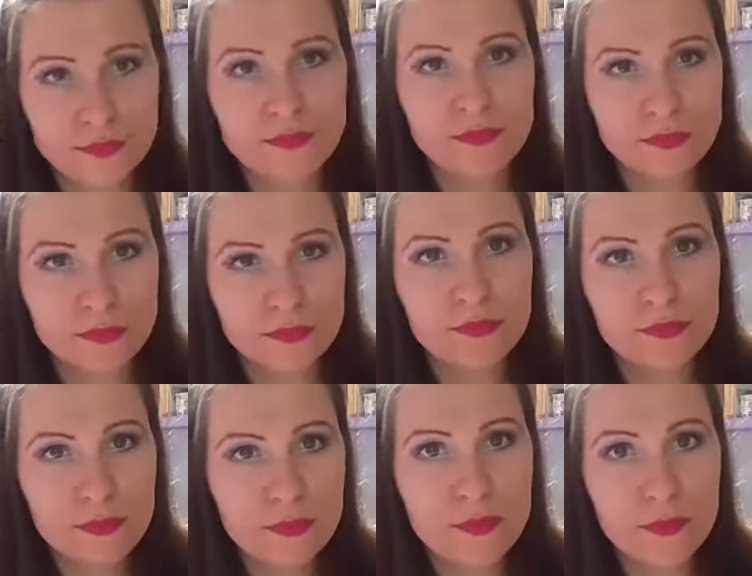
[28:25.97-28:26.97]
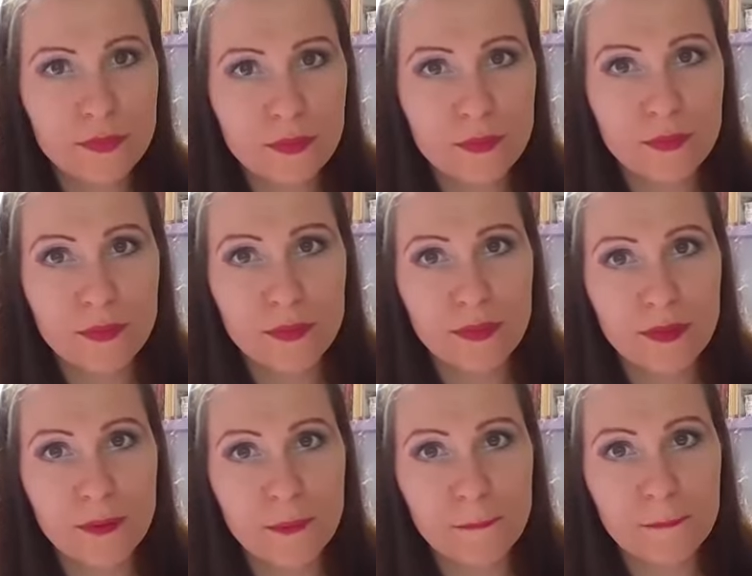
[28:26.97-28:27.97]
um, their their
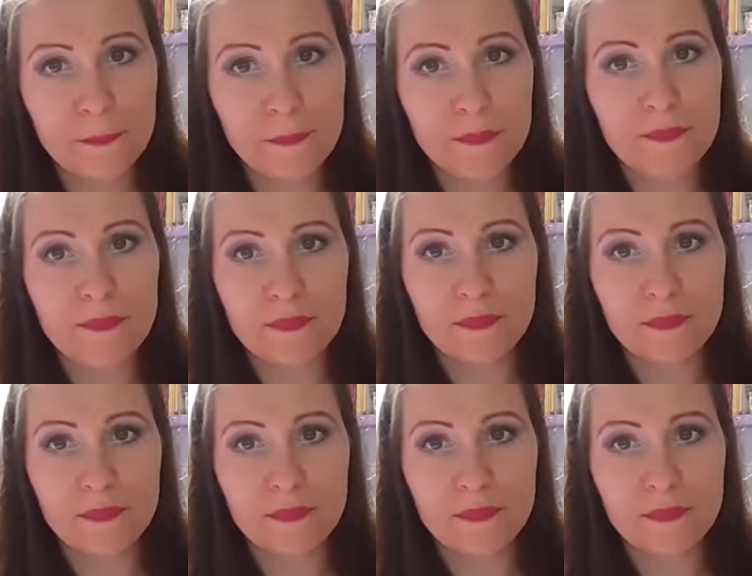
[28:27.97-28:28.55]
employees may it